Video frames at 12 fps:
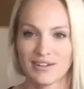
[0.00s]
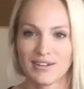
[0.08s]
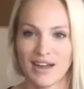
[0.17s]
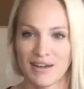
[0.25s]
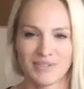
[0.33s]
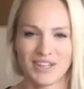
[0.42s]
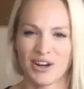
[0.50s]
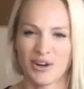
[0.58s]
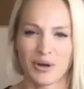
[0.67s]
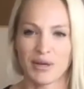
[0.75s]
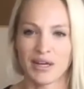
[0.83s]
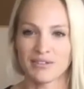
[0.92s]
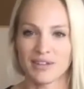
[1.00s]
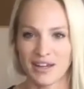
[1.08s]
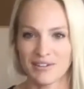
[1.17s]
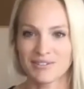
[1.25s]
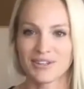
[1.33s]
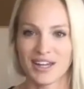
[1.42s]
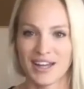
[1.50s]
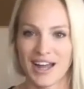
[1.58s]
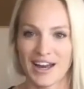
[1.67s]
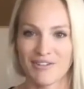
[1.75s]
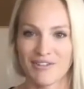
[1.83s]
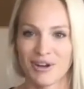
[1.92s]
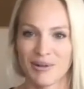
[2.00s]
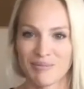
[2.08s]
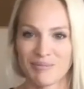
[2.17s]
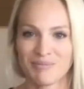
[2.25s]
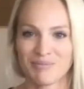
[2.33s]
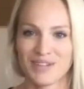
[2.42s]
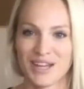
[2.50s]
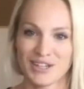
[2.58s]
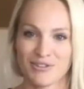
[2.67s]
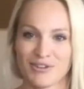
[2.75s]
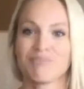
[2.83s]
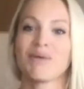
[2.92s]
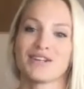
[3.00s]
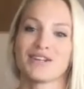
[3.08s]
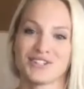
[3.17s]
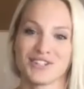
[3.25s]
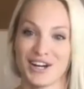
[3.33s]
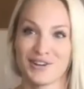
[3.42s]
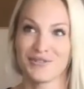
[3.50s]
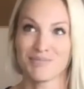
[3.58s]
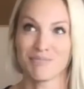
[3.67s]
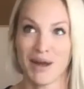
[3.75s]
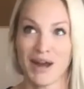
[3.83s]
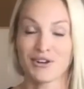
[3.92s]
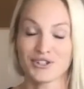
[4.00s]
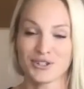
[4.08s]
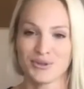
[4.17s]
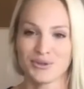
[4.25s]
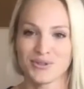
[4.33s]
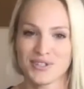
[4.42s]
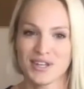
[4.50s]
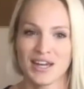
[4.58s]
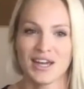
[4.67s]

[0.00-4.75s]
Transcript: uh, you know what I mean? Like looking at it from a different pair of, pair of shoes.